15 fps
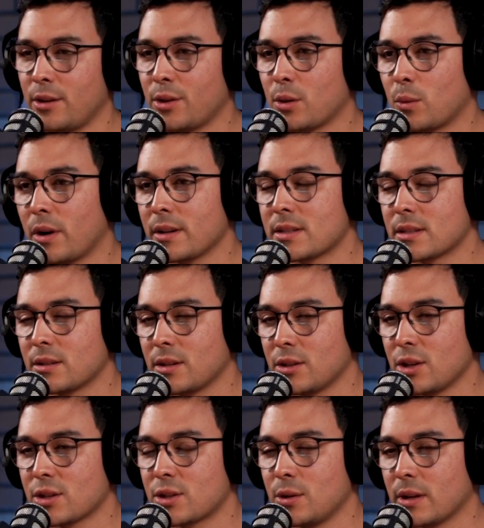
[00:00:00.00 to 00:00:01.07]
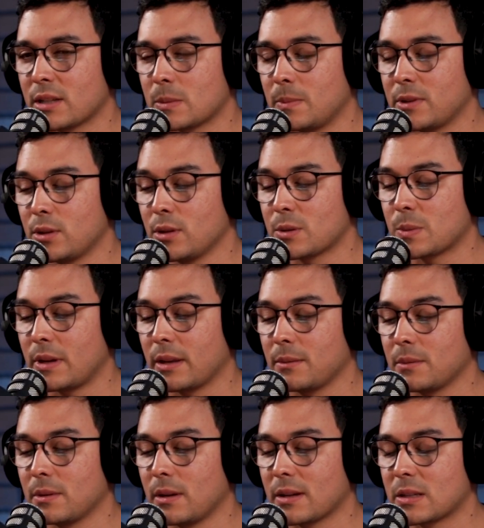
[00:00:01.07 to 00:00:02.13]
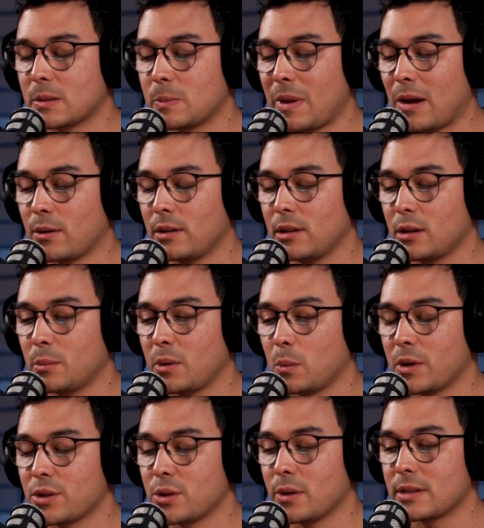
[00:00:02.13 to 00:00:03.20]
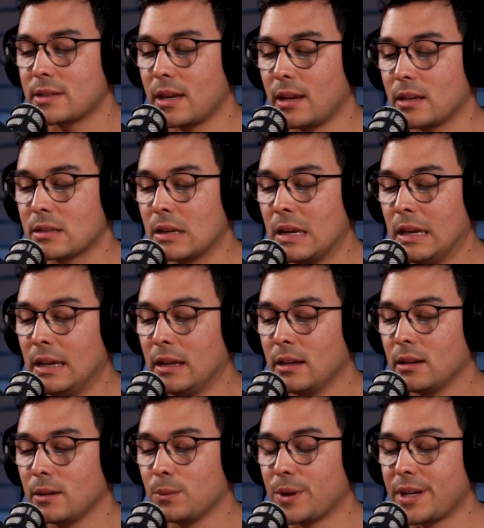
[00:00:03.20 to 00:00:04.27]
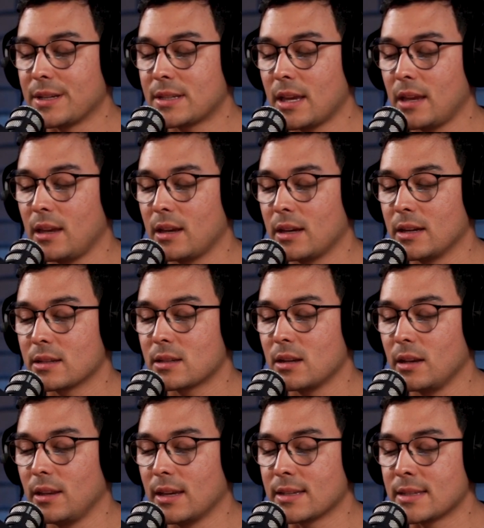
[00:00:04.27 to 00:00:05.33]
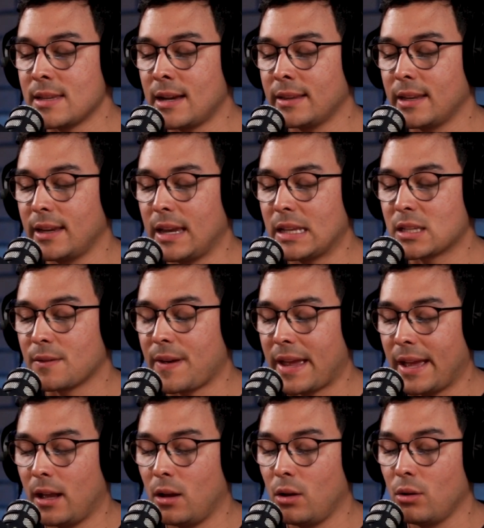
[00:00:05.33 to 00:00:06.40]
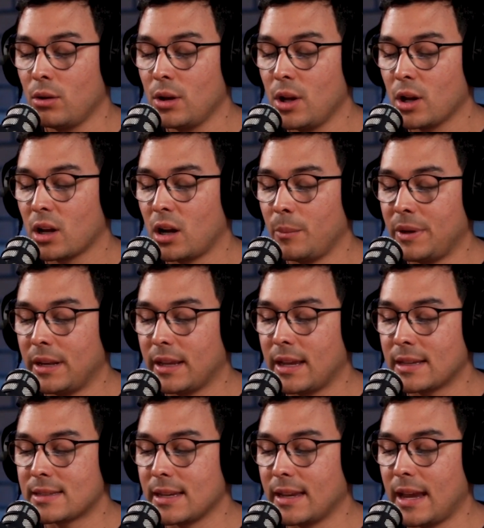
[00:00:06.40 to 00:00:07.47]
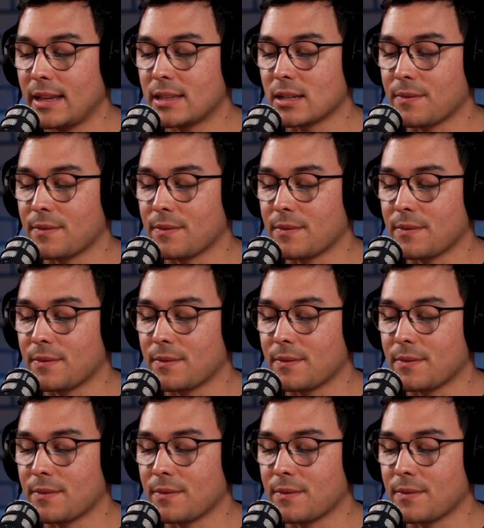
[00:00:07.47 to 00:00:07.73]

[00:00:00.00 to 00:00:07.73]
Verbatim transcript: In other words, to expound a little bit on what Joey's saying is, what he's saying is, it's not the gates of hell coming against the gates